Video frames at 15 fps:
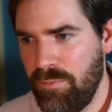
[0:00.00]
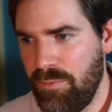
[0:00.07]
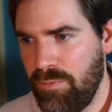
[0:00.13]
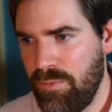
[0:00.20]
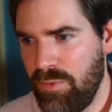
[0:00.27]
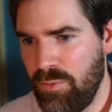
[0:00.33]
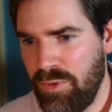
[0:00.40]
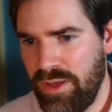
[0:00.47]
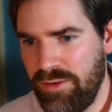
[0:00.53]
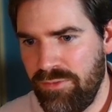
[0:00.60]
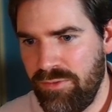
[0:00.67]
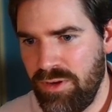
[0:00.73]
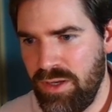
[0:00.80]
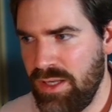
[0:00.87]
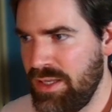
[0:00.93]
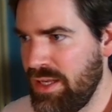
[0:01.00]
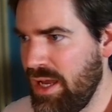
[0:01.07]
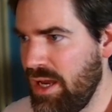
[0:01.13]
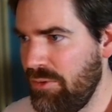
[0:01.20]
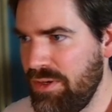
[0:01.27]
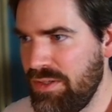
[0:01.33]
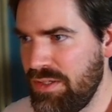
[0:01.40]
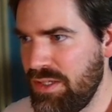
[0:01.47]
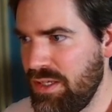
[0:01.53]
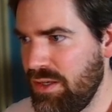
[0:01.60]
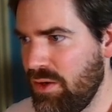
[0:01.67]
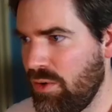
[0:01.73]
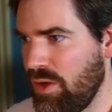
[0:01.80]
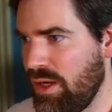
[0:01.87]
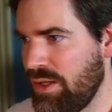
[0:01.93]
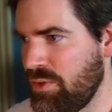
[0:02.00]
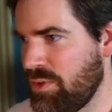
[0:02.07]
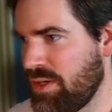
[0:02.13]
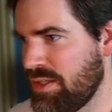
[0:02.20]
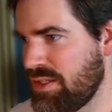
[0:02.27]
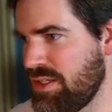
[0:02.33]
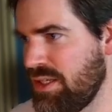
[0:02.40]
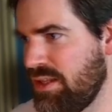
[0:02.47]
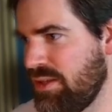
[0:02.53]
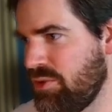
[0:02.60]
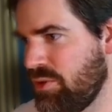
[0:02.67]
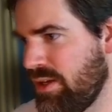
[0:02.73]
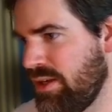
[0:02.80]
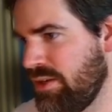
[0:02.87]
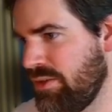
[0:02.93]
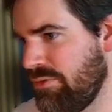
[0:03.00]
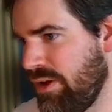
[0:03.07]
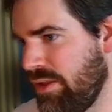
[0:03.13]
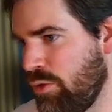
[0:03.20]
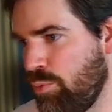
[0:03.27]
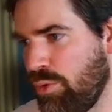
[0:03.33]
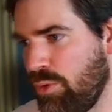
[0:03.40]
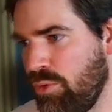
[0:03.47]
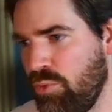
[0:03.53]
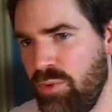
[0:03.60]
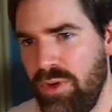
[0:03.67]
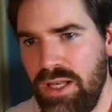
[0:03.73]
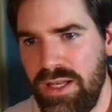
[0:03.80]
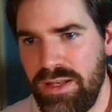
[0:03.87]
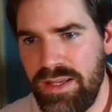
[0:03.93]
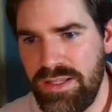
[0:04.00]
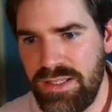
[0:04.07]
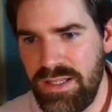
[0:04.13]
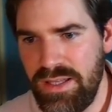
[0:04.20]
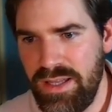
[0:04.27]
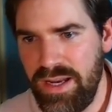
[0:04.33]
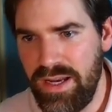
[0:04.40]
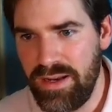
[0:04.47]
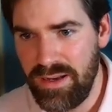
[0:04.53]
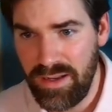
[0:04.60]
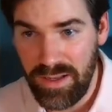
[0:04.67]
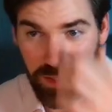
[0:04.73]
we have linearity, and you can see that you identify the pole really nicely there.